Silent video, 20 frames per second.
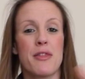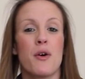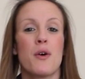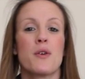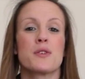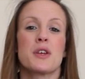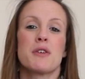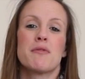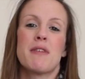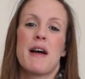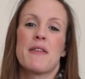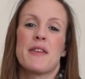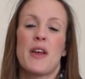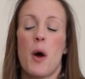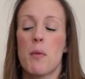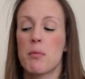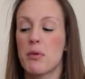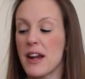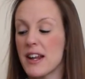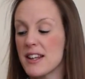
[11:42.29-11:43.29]
thoughts around the
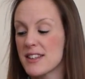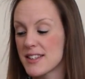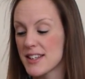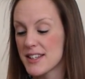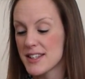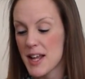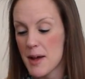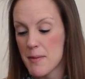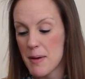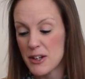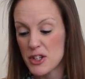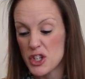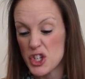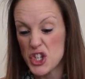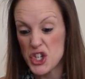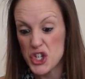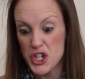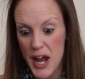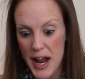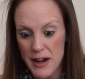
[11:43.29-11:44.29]
operating system and just
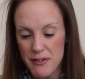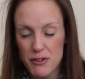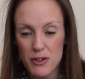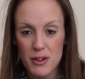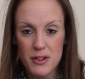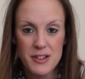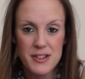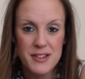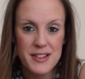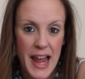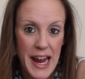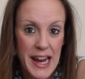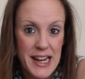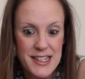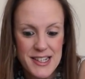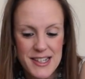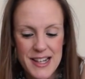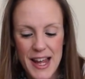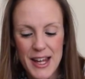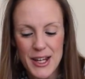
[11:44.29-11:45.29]
general
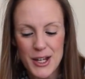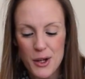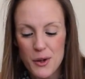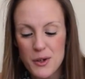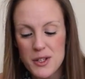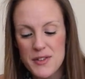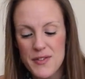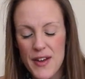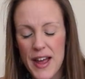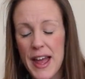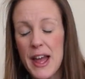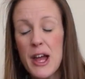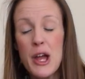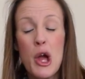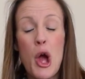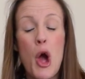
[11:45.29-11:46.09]
day-to-day use of it.